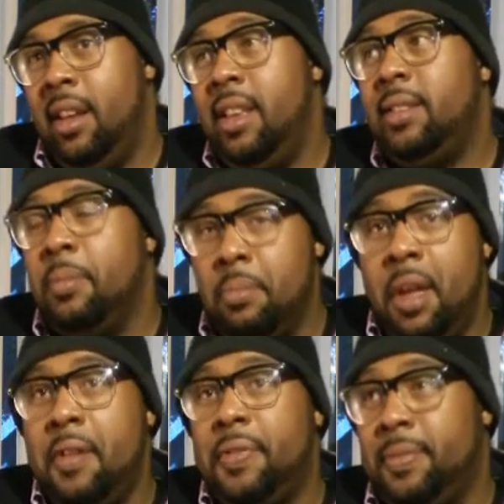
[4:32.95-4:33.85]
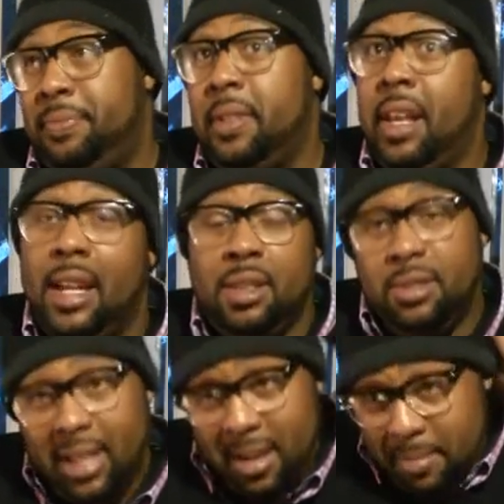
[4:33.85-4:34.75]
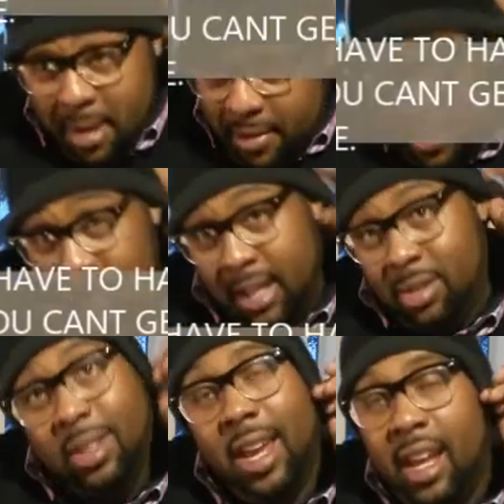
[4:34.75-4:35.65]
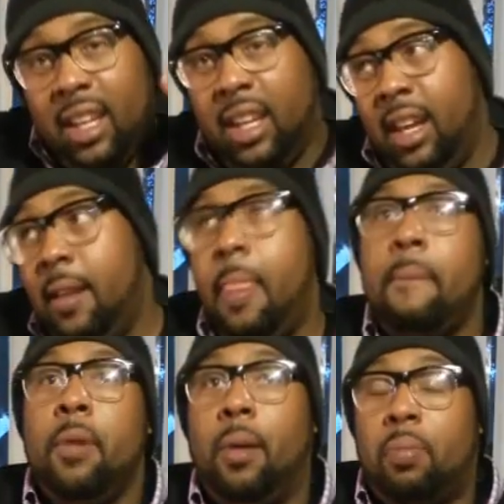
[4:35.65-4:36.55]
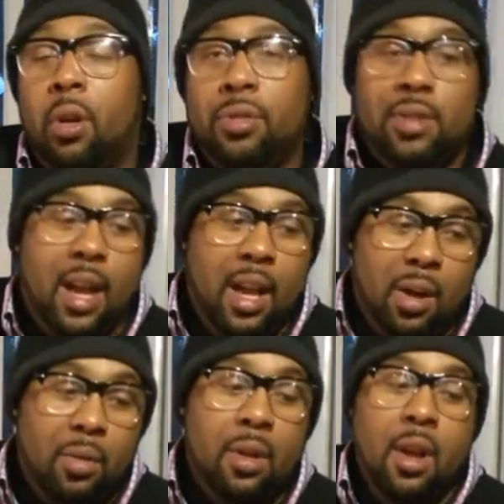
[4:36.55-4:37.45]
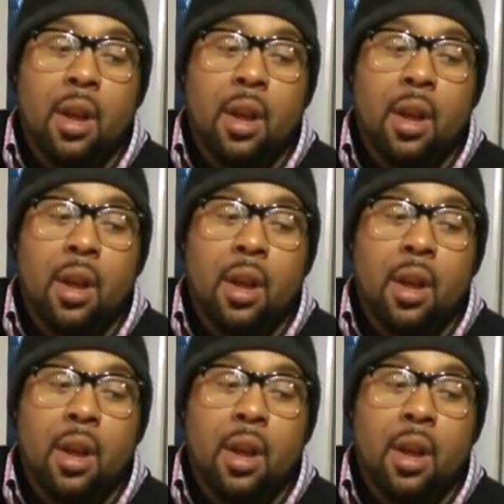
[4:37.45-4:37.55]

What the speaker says: It's a myth, and I do say a myth, that you can't get a pro sound